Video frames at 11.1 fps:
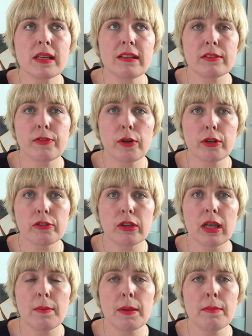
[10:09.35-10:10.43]
I need to focus on
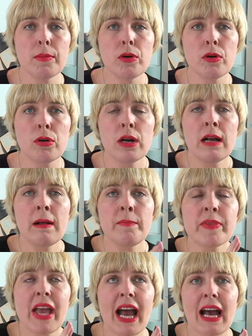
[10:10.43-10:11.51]
it a bit more,
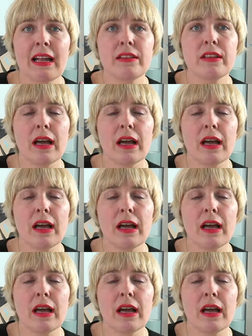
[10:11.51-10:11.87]
and